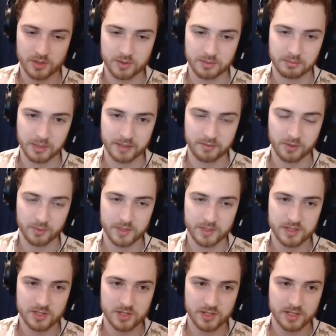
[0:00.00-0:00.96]
and play for
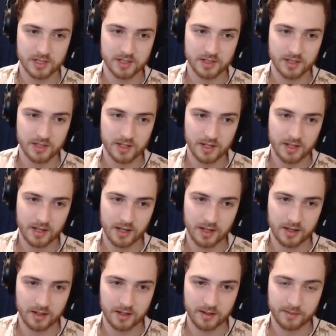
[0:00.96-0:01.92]
win streak.
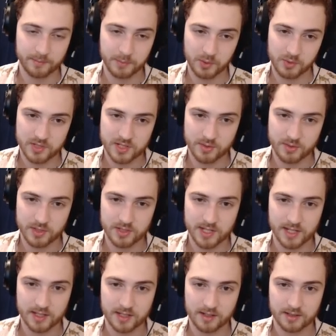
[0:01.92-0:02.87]
But we'll see what you
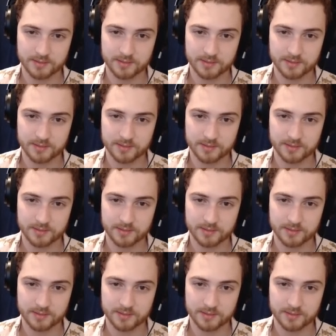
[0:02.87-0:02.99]
take here.